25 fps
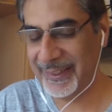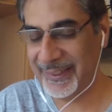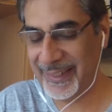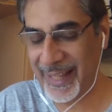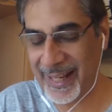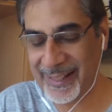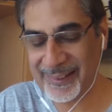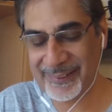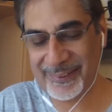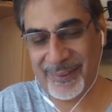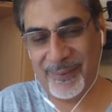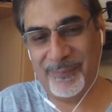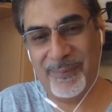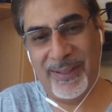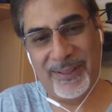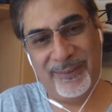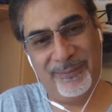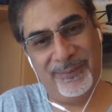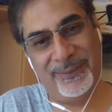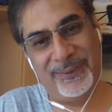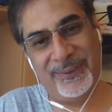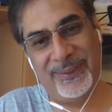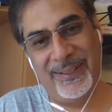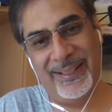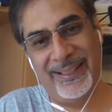Thanks so much for
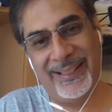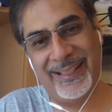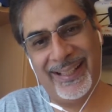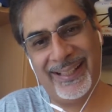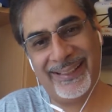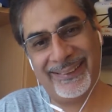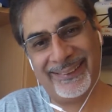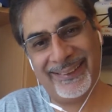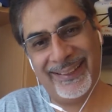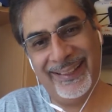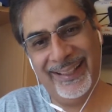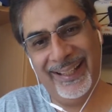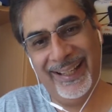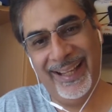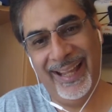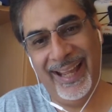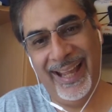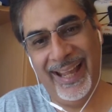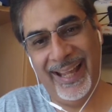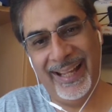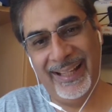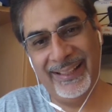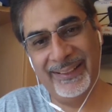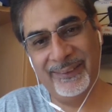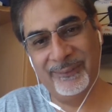doing this.
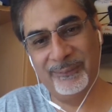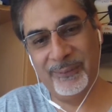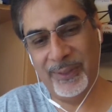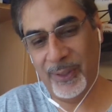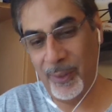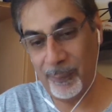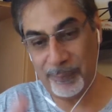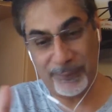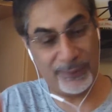And we'll do